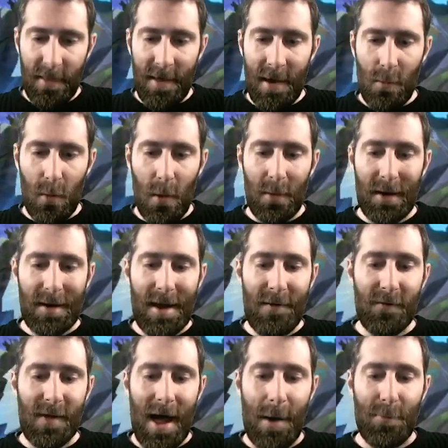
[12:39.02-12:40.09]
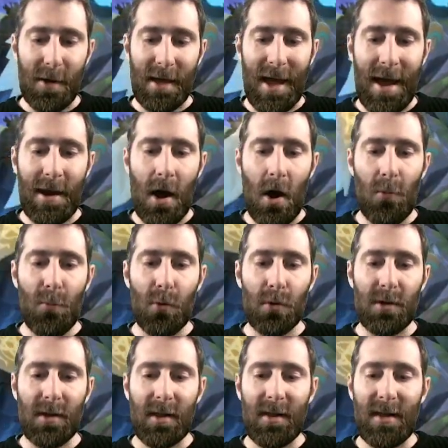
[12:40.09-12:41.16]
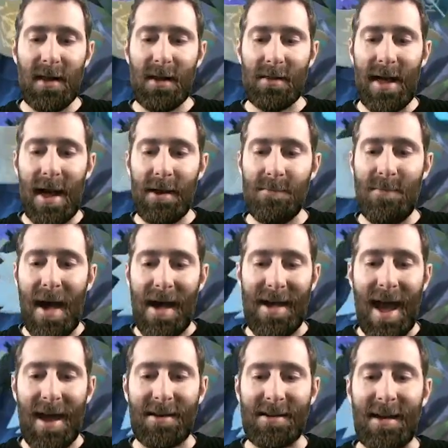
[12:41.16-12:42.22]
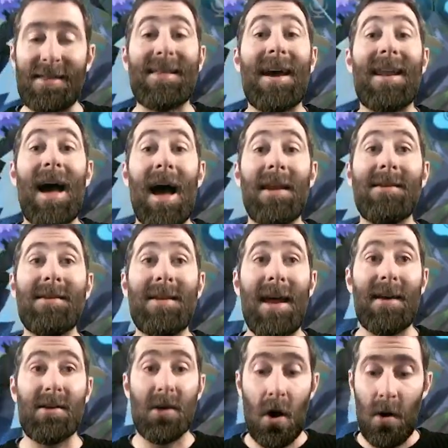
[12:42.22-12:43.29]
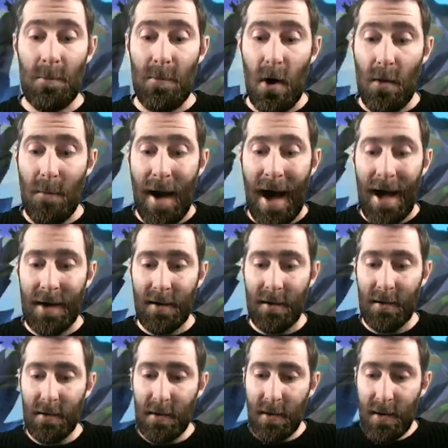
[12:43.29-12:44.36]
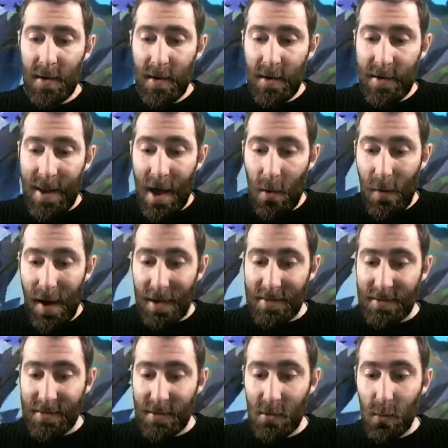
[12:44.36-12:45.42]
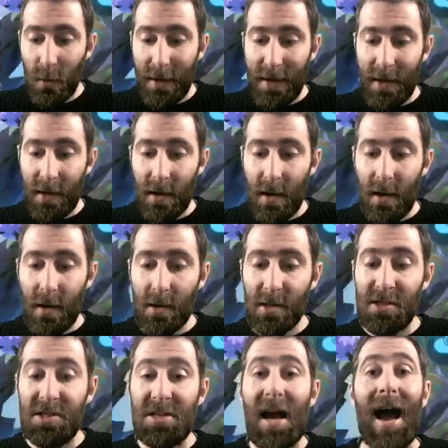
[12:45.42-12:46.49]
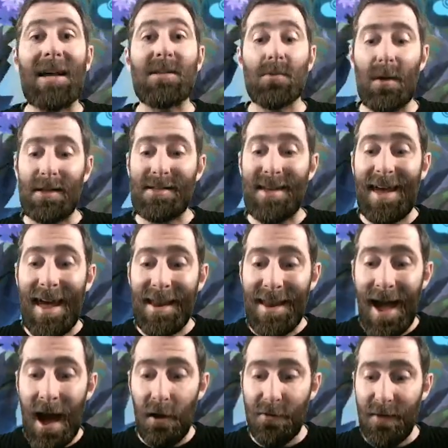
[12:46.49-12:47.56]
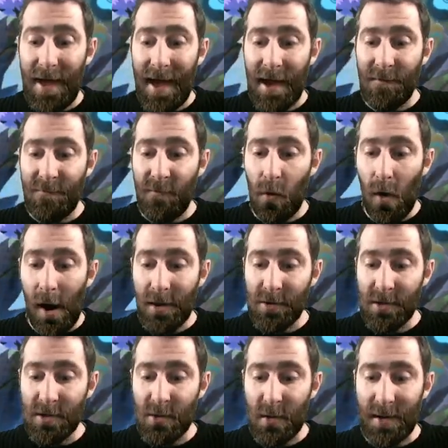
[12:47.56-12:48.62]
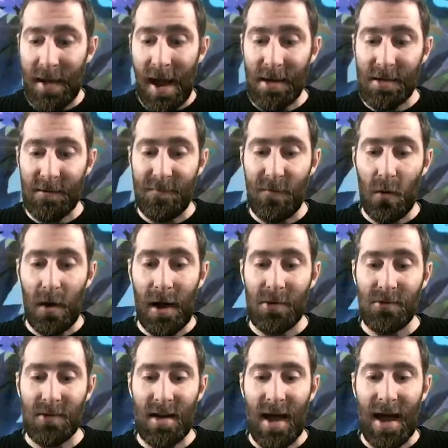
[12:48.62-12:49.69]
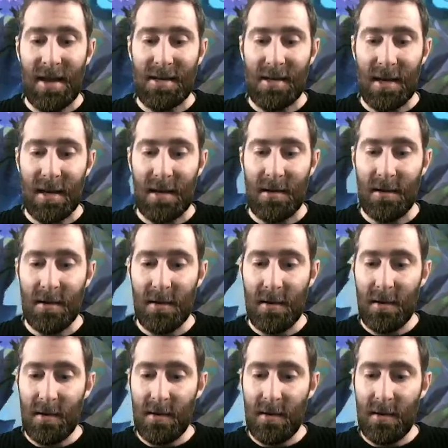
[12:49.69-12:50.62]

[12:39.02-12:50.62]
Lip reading: And then when we level up again, I'll put the glutton back out to get that undead combo back. Now we are still winning just. We're 10 health ahead, 428 to 418.